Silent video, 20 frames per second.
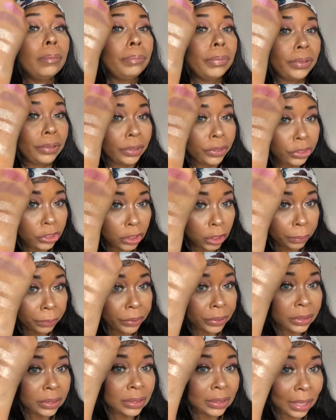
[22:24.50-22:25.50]
But the
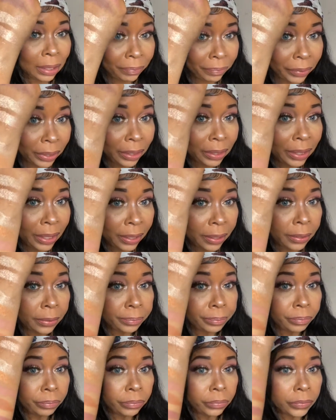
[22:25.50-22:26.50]
shimmer is definitely
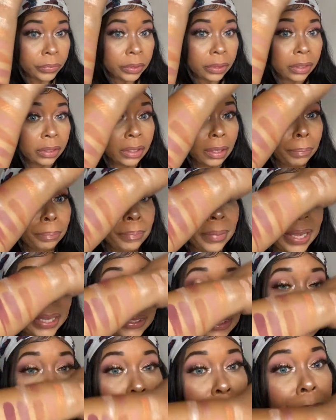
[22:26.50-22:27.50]
there. The
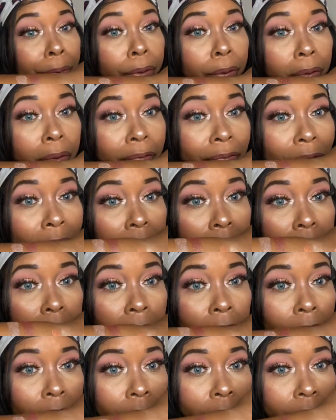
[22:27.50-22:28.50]
mattes are beautiful.